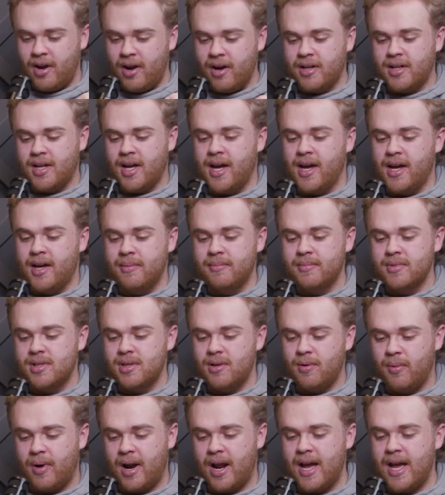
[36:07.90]
are times
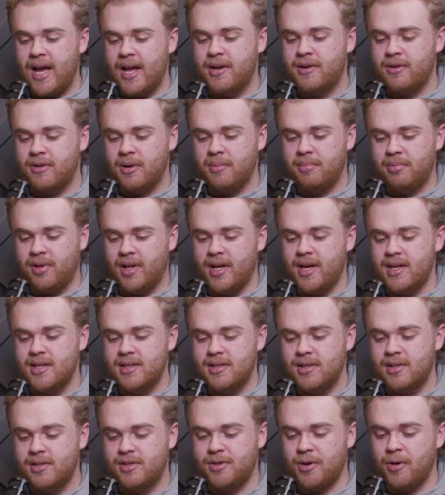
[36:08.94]
when I enter a place
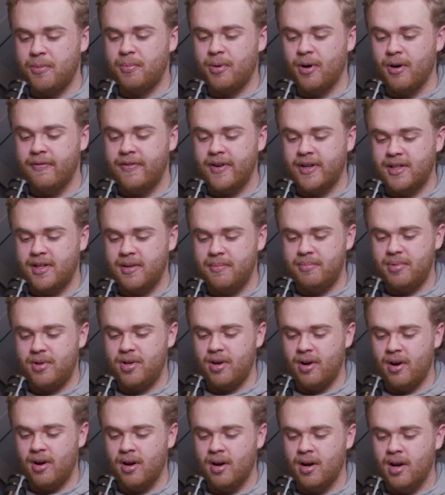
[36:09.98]
so perfect and
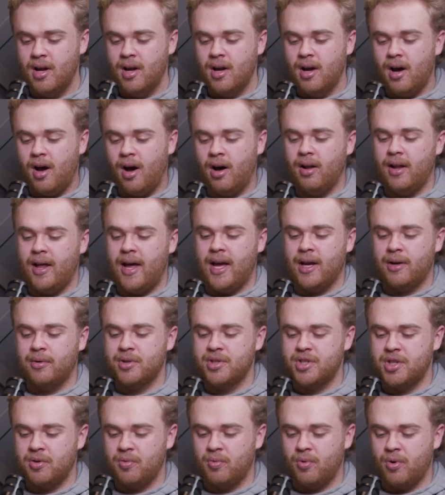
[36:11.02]
pure, all
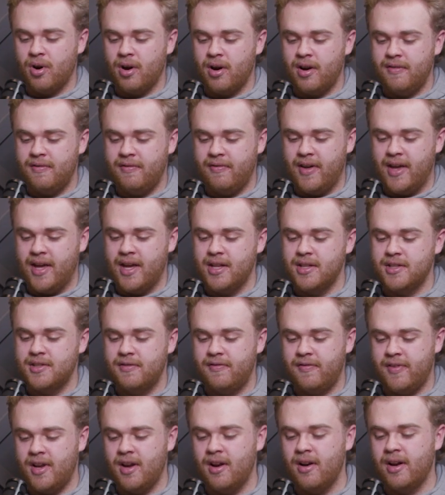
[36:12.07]
anguish and worry fades,
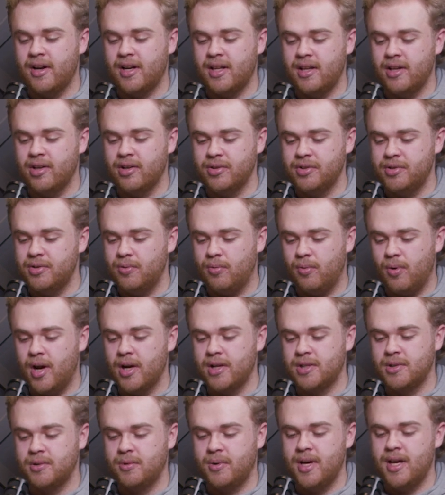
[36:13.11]
fear and guilt
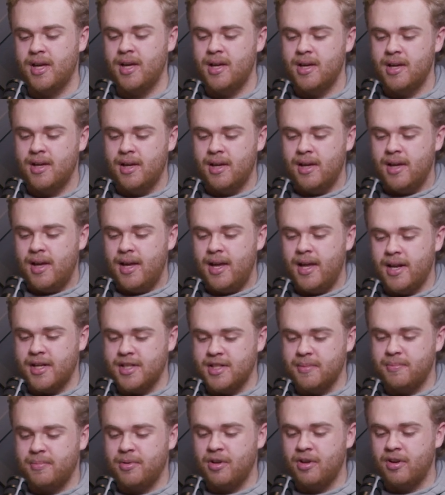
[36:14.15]
wash away. It is
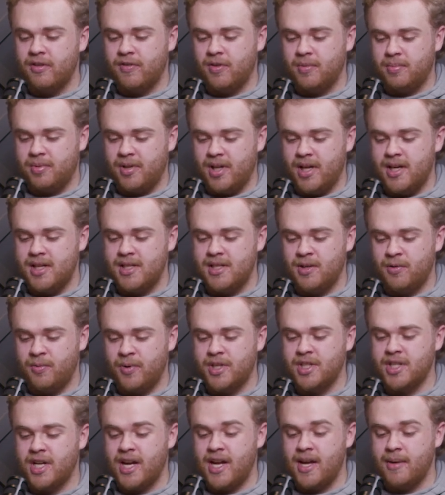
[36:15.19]
a beautiful place in
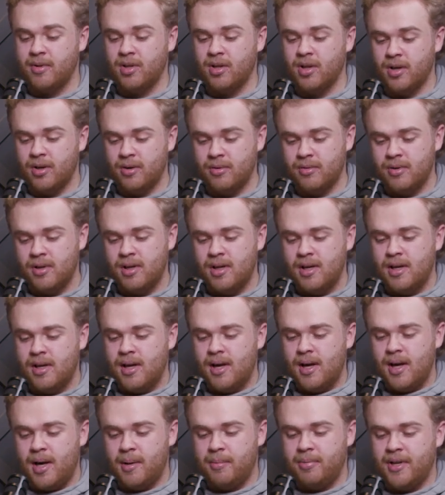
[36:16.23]
which I am alone,
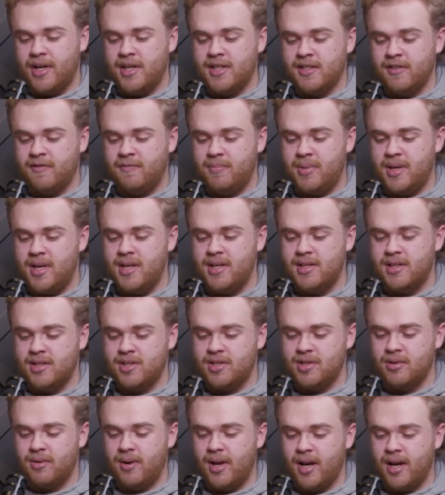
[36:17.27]
a place of peace and
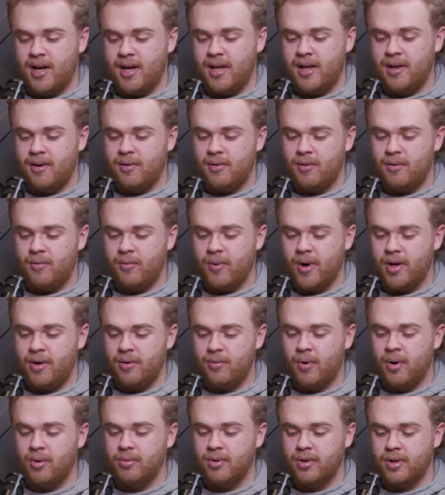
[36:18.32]
serenity, where you
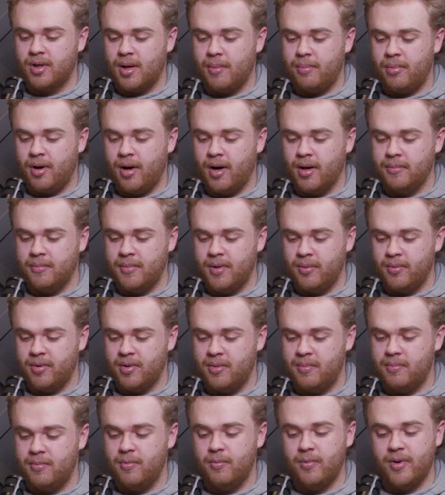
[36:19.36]
won't look upon me
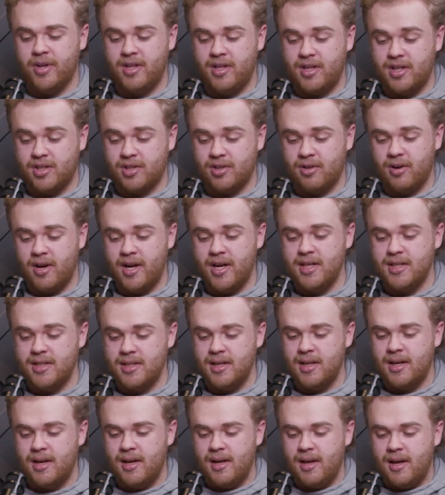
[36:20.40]
with disgrace,
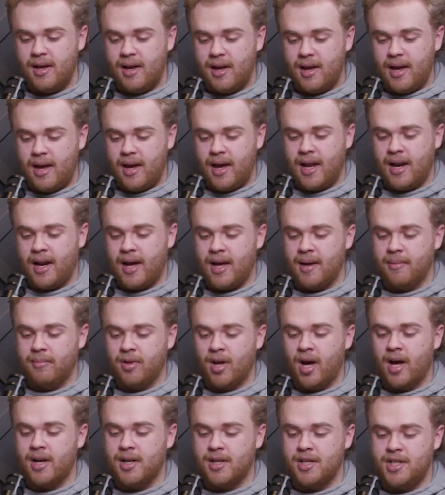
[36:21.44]
and I am
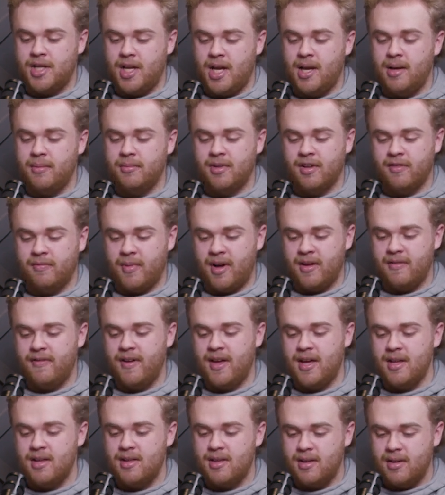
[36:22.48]
not ashamed of my
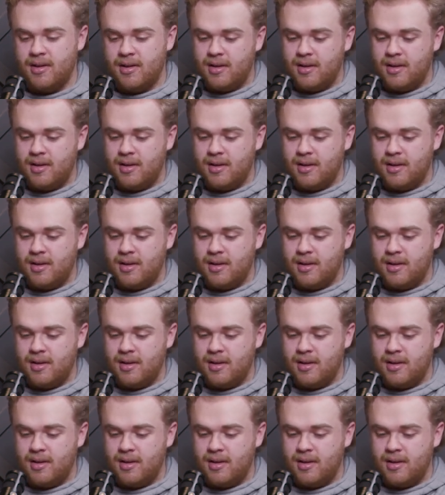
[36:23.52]
faith.